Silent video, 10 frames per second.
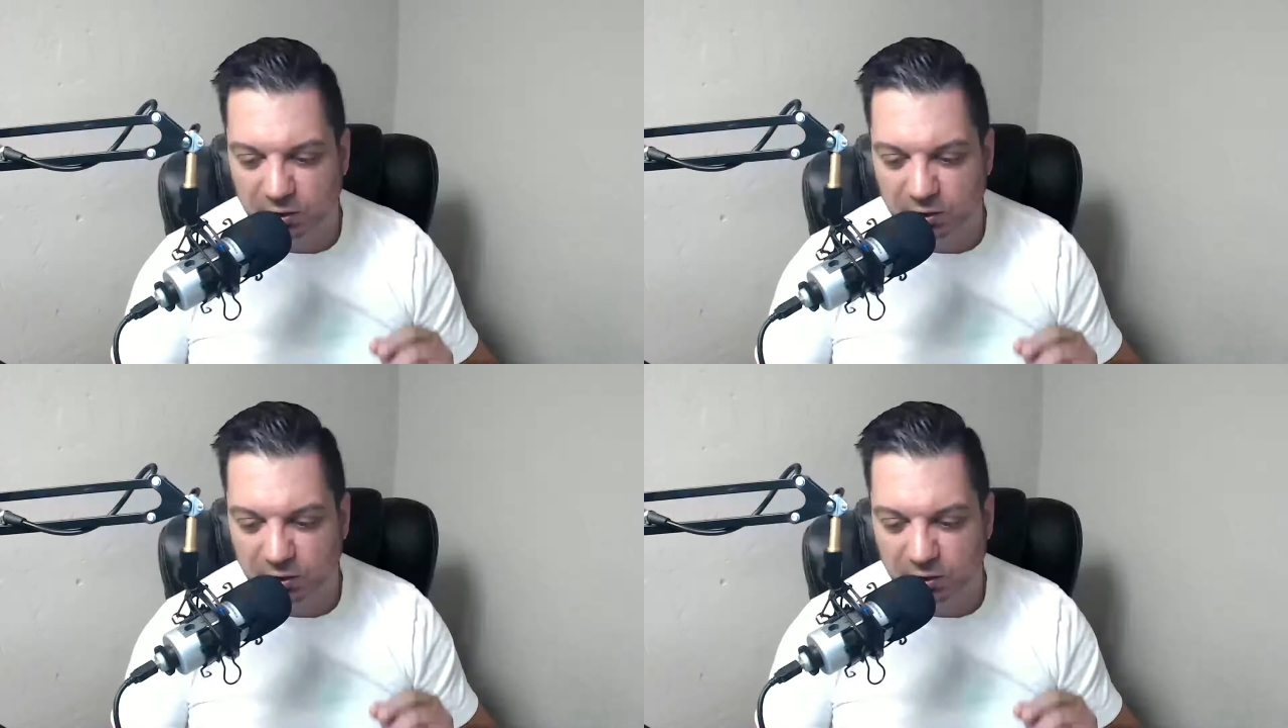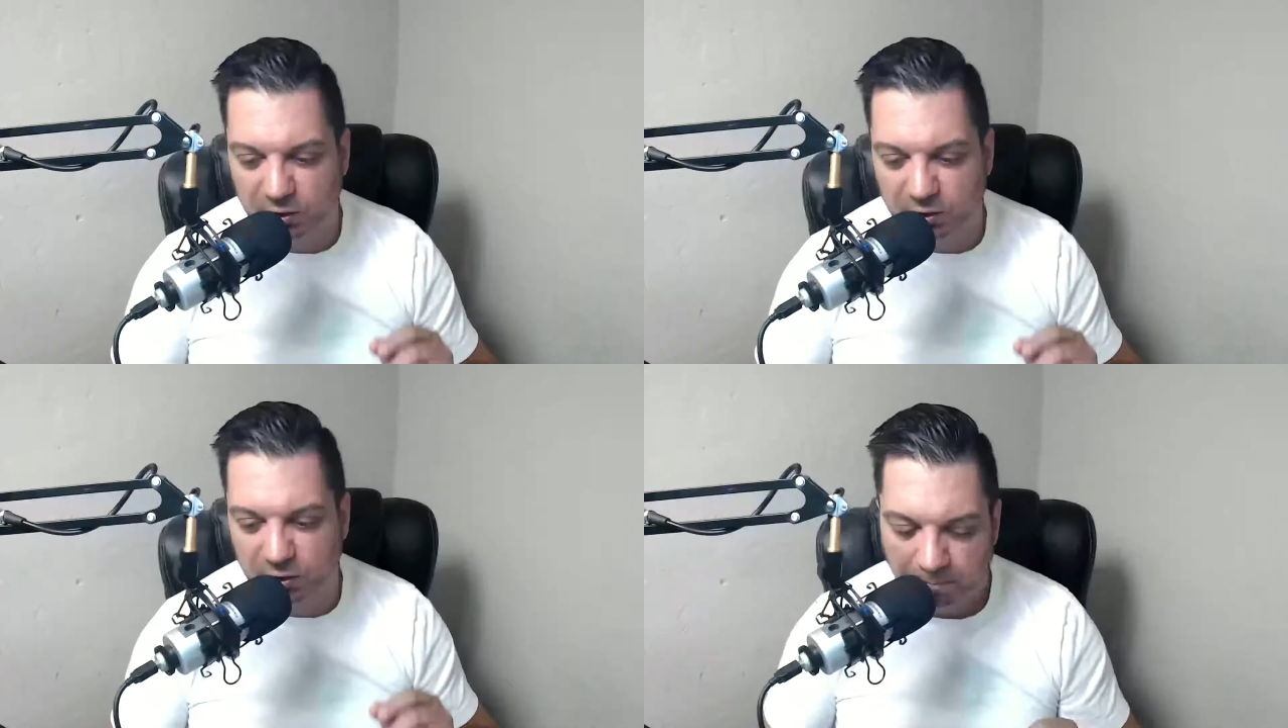
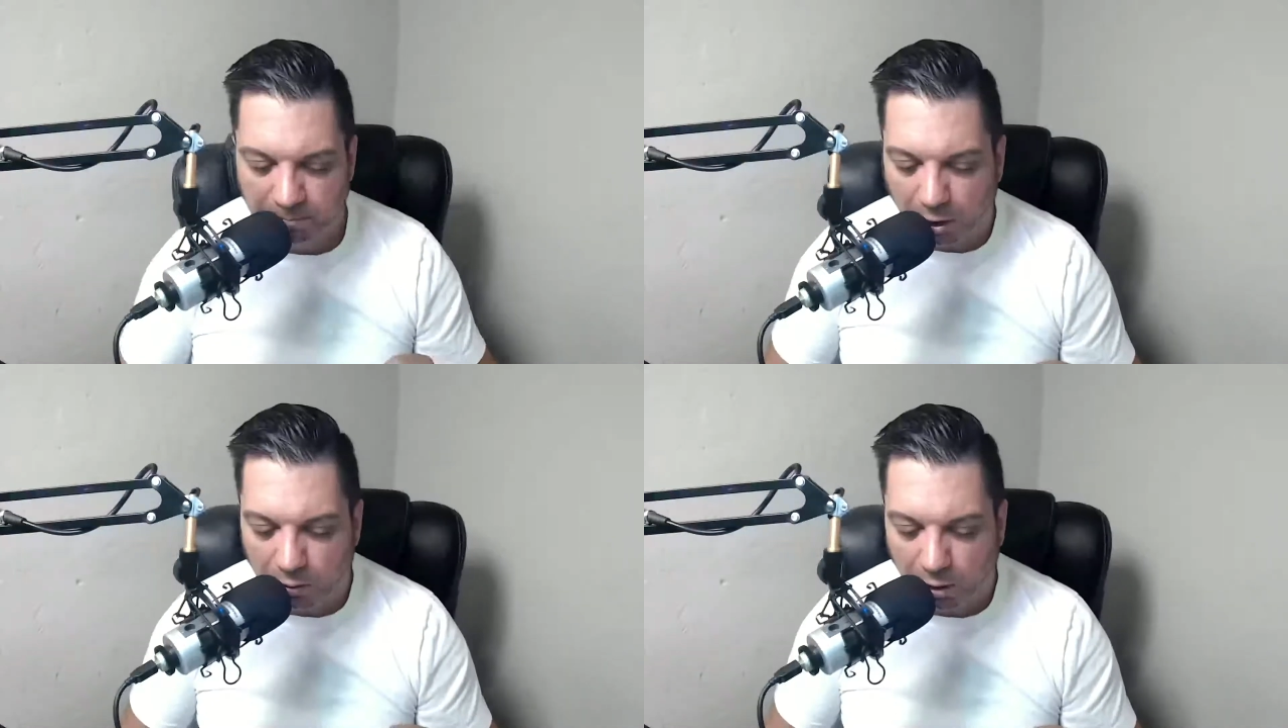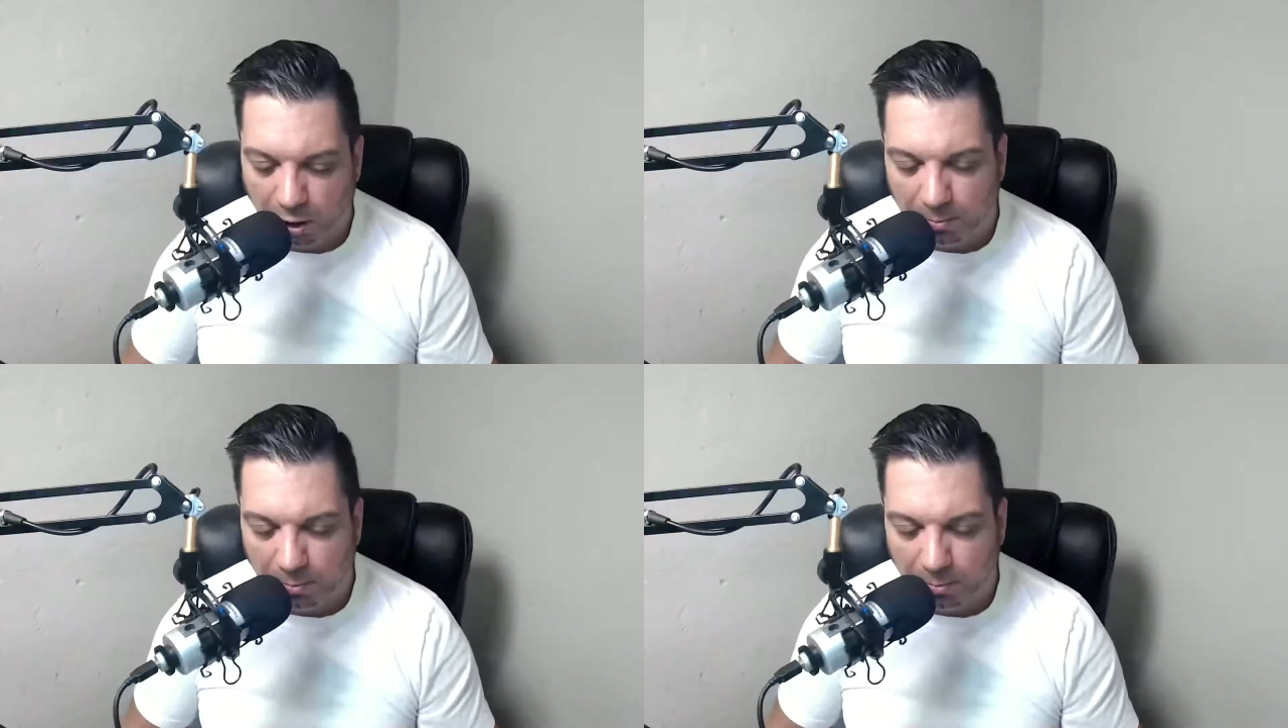but they
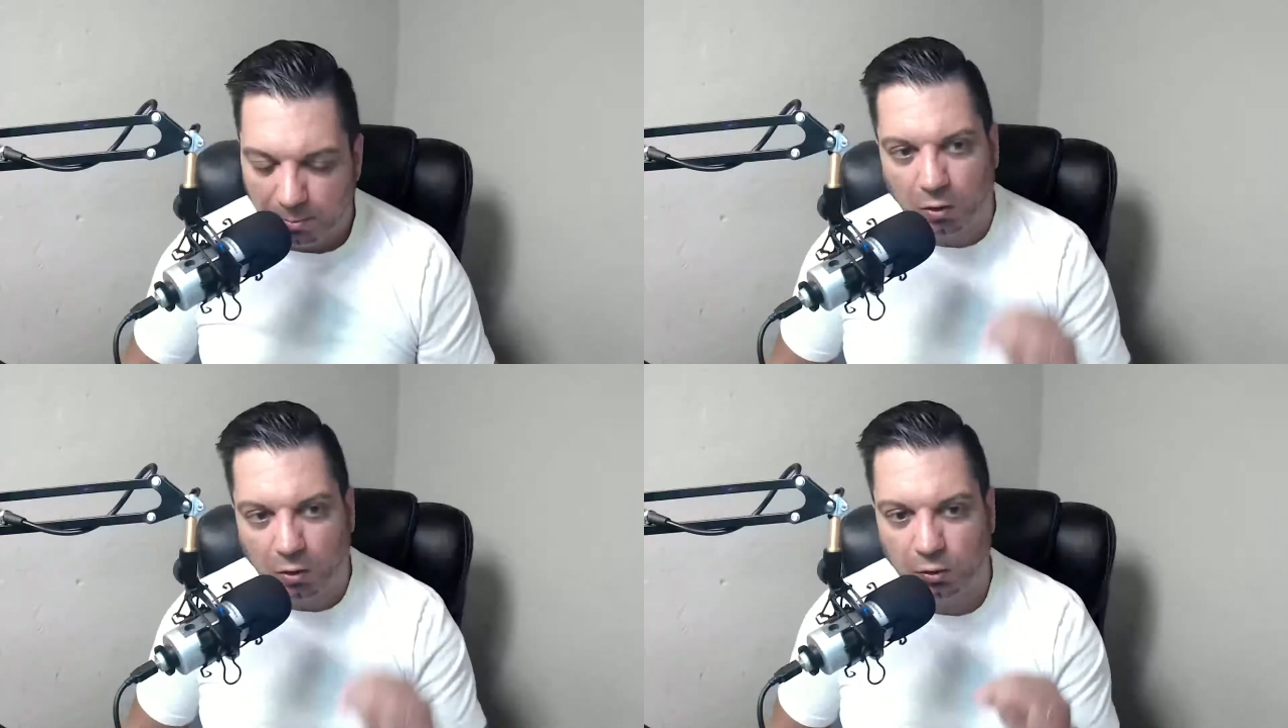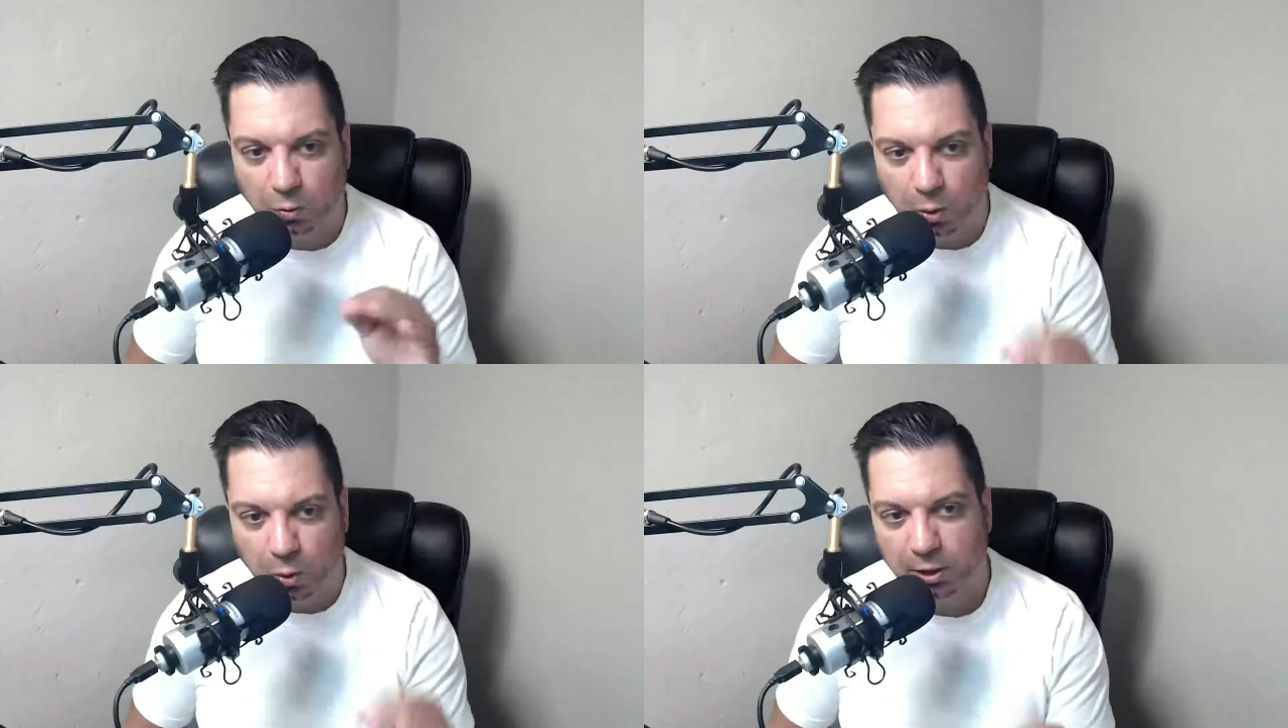also
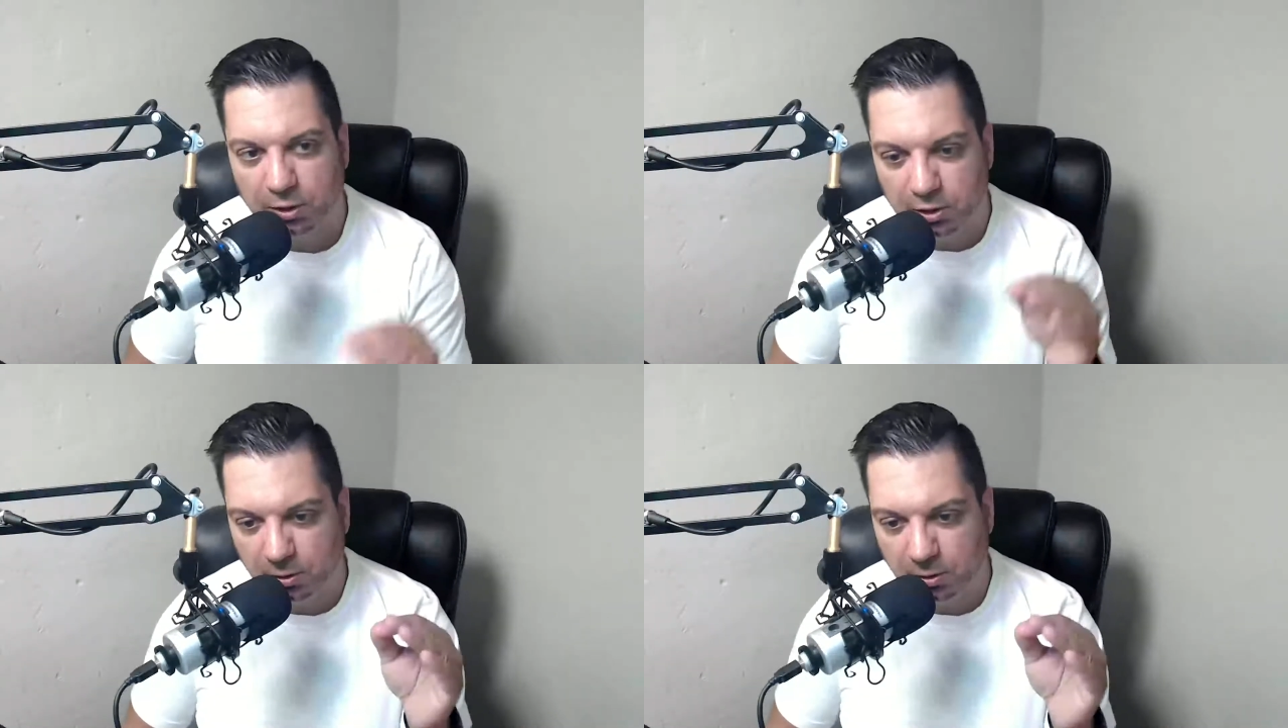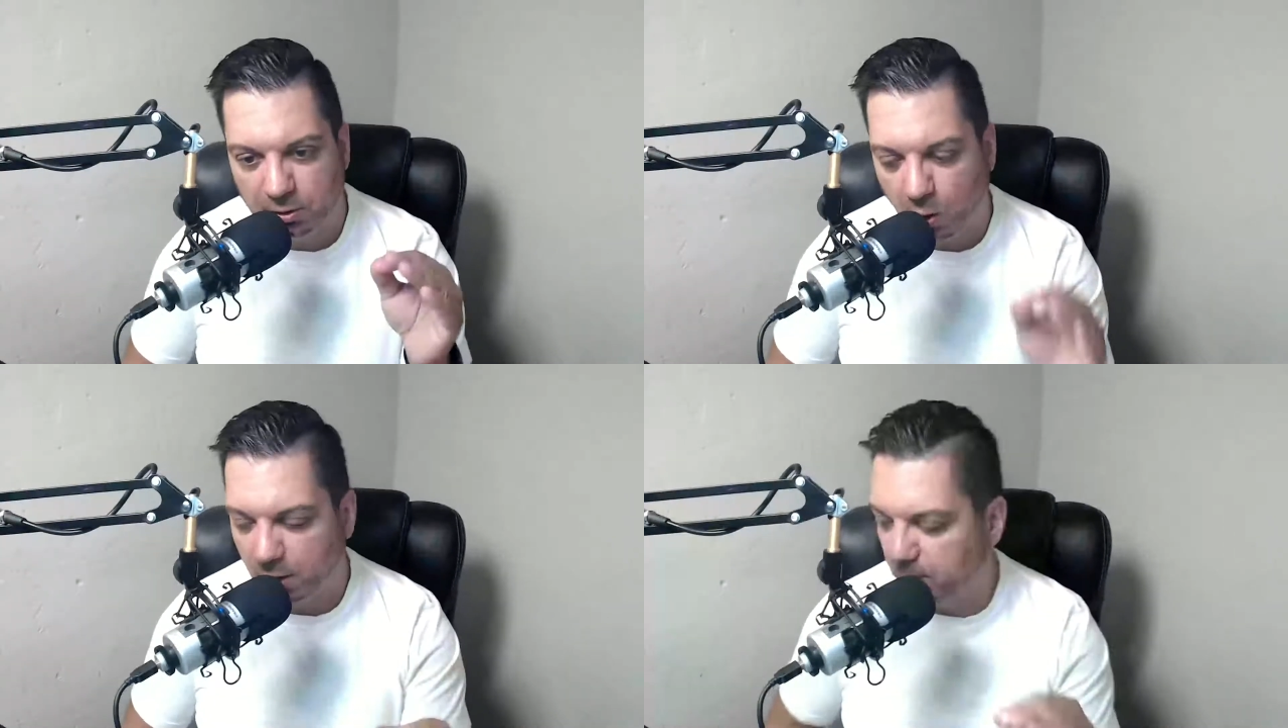wanted me to
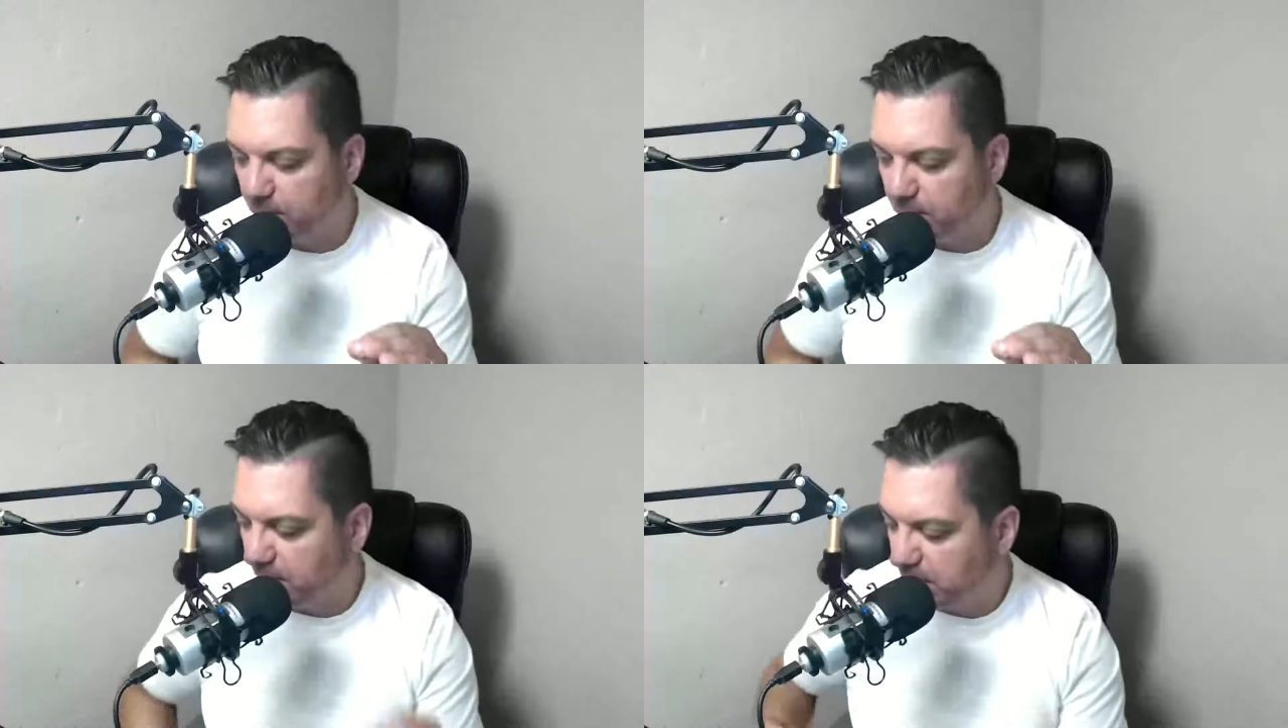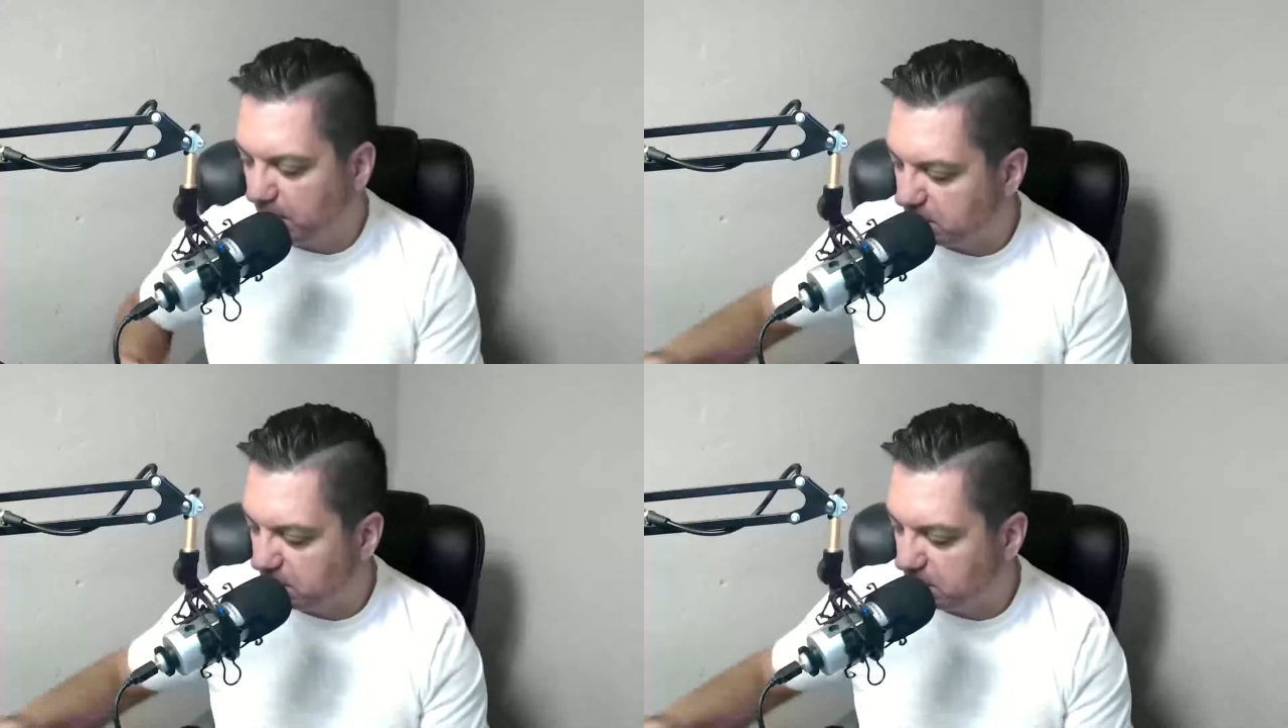tell you,